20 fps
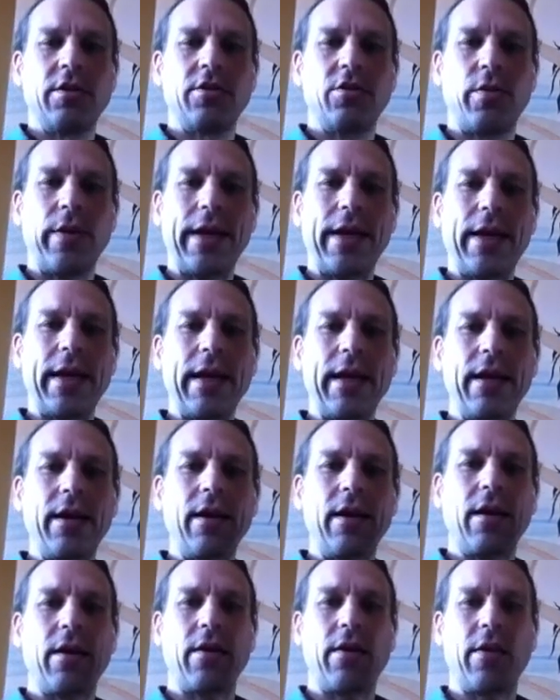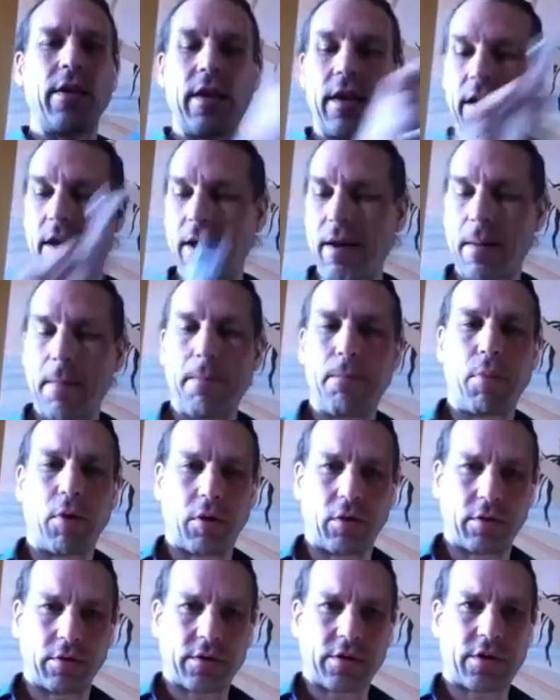tweaking the
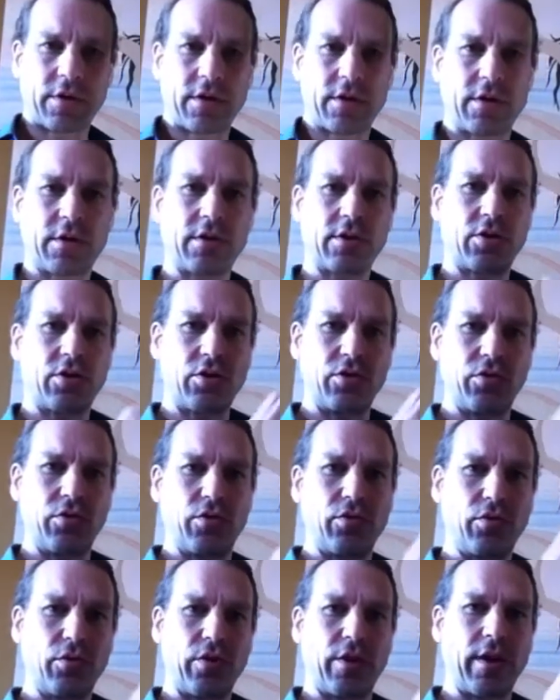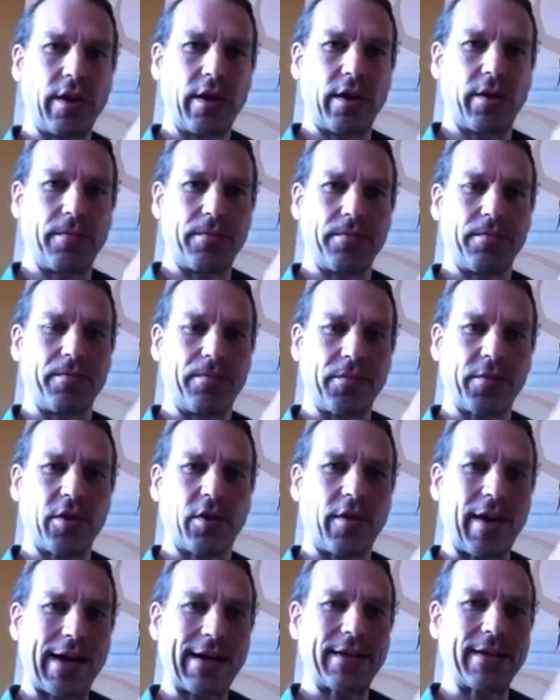bolts to the
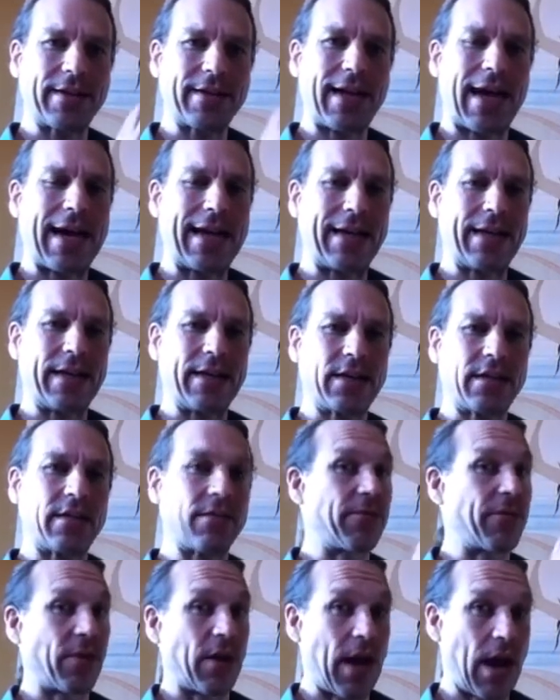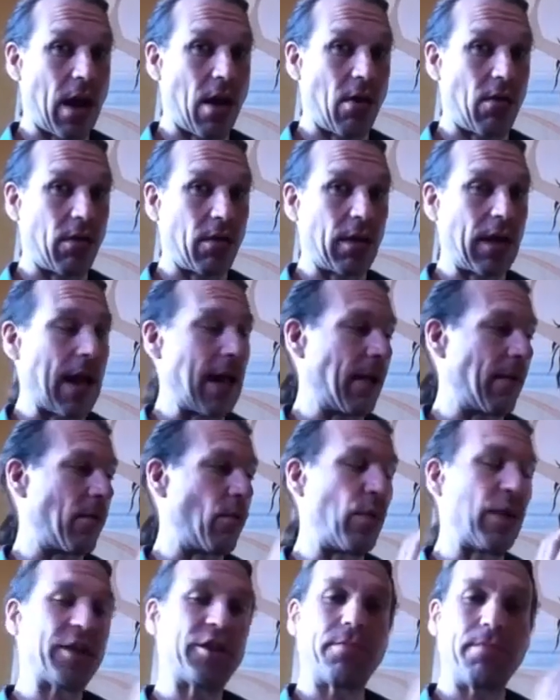correct tightness for now,
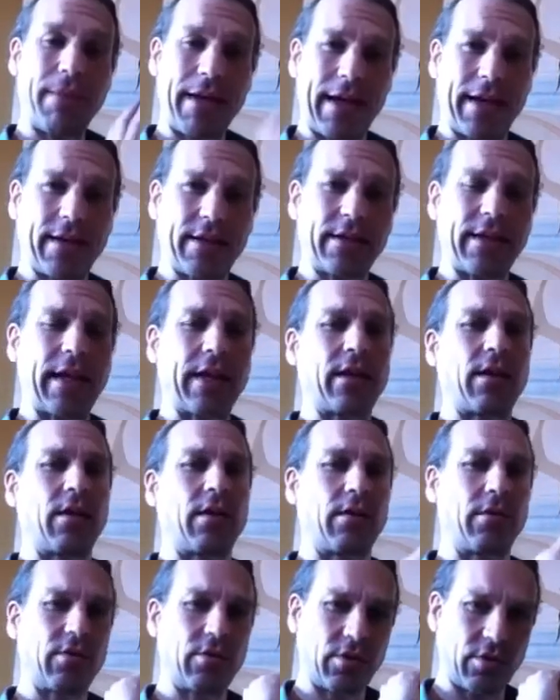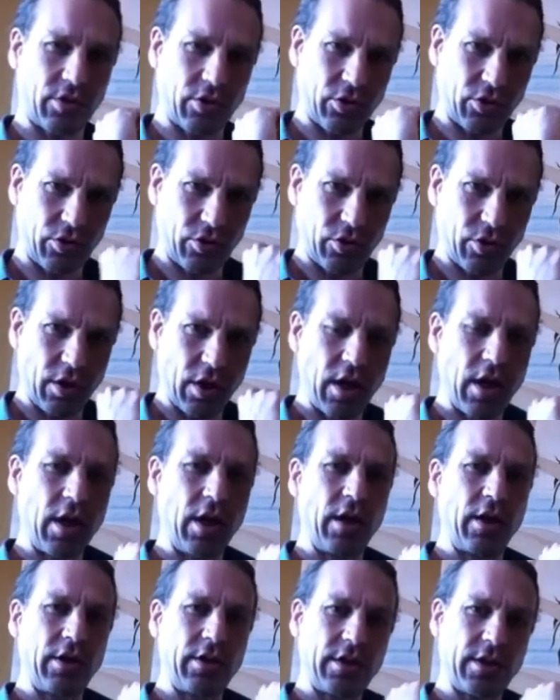which means that
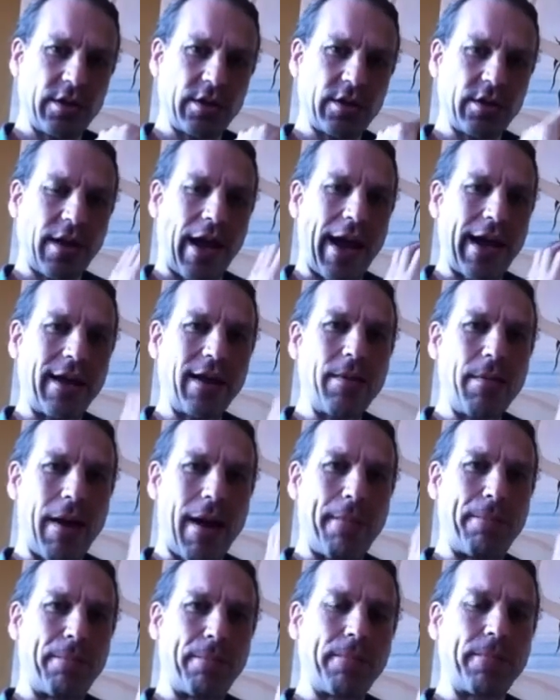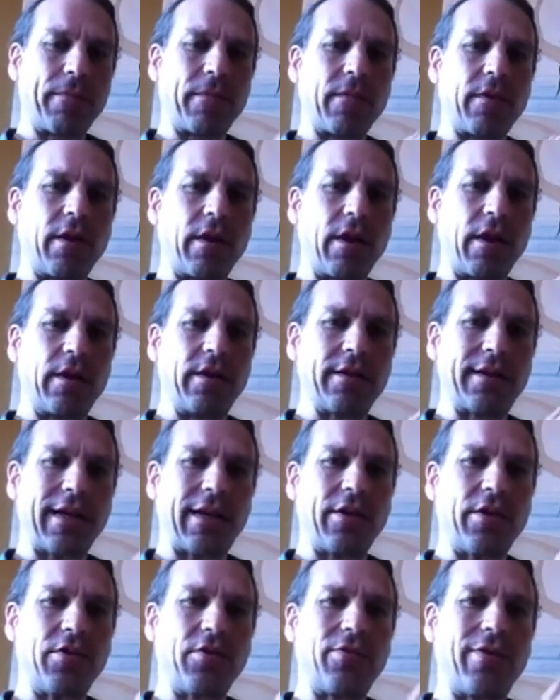just tighten them up
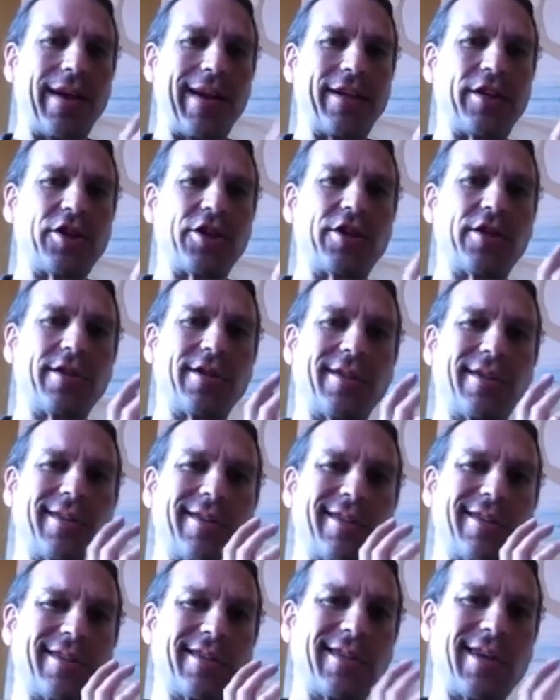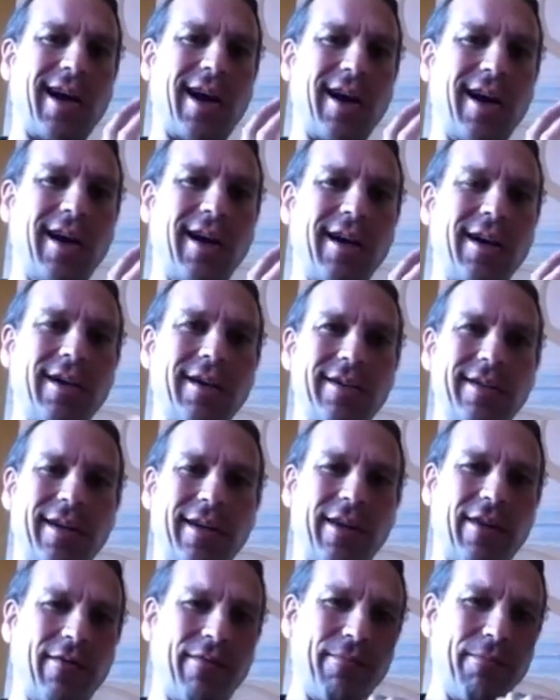until you reach snug,
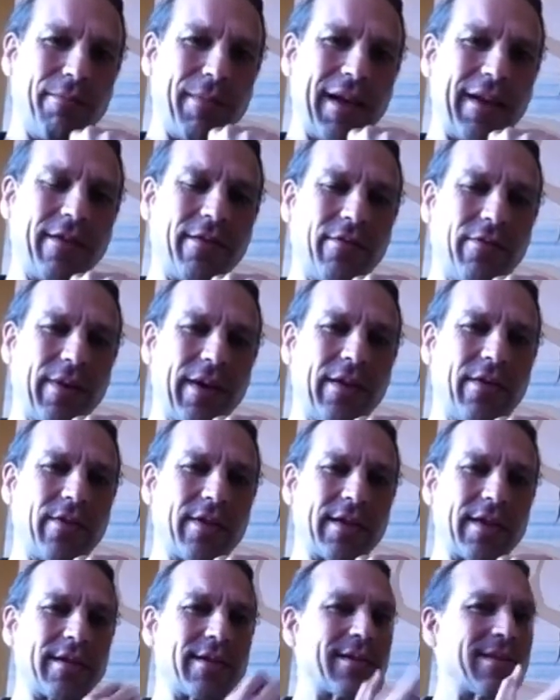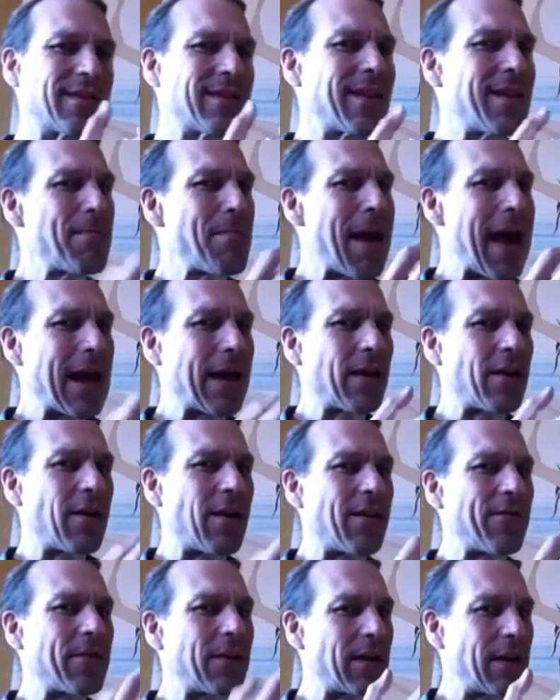until you reach the resistance, and then back it
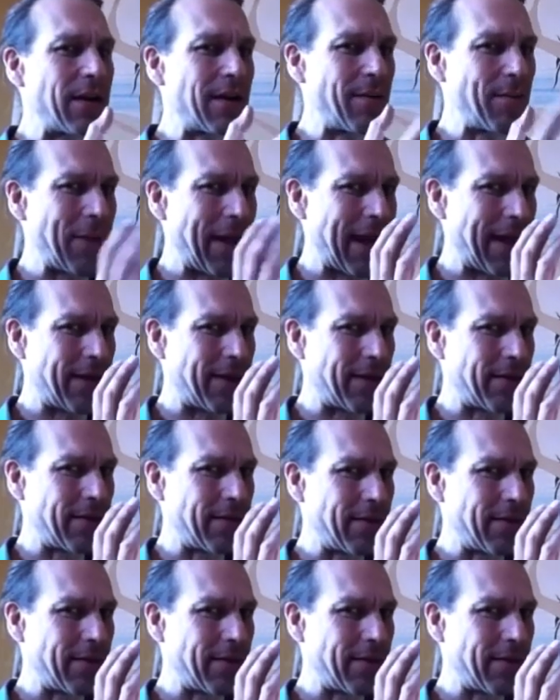off a little bit.